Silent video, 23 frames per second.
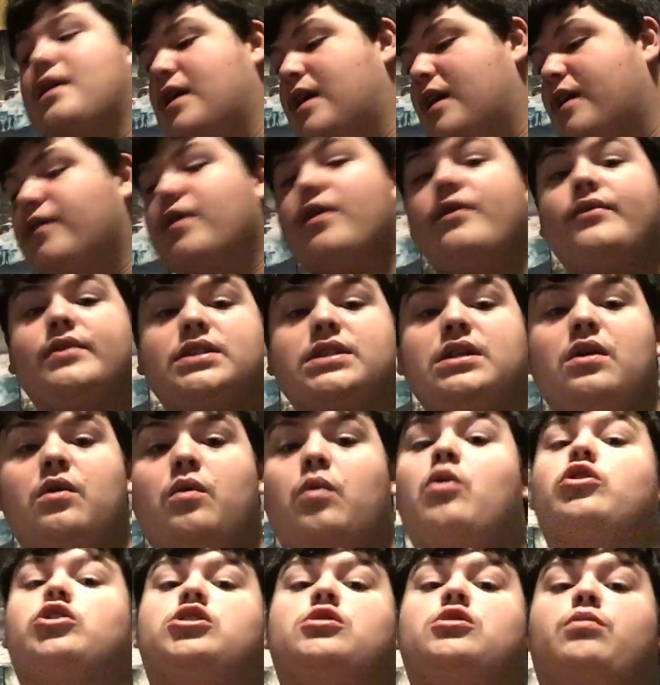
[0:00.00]
Even though it's still
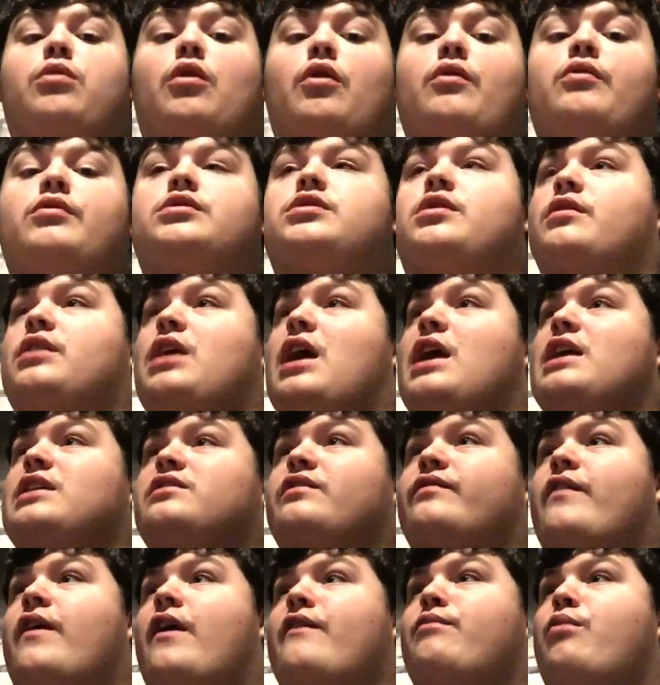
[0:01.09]
watchable, because it's a
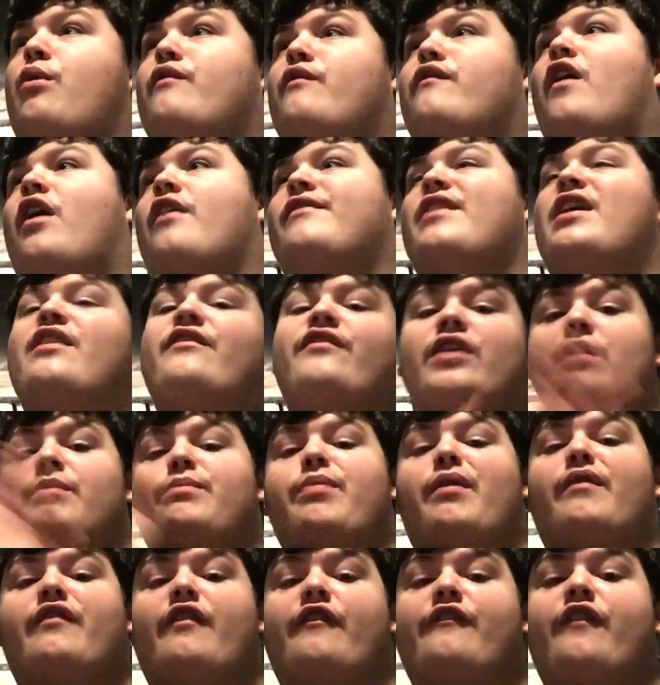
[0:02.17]
5.5. Anything
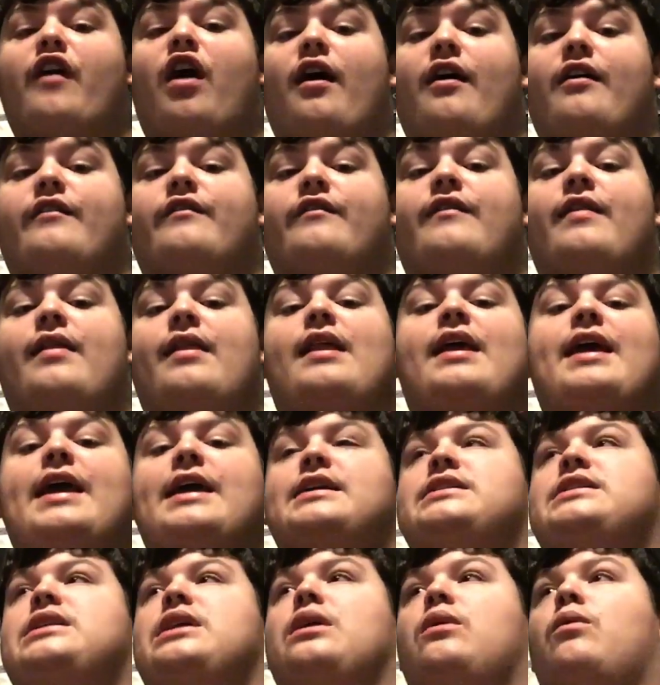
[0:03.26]
above a 5
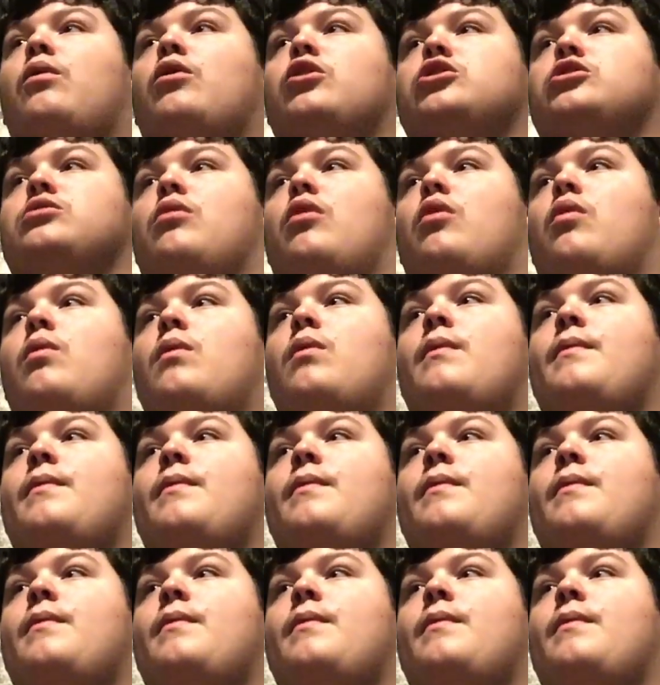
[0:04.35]
is still watchable.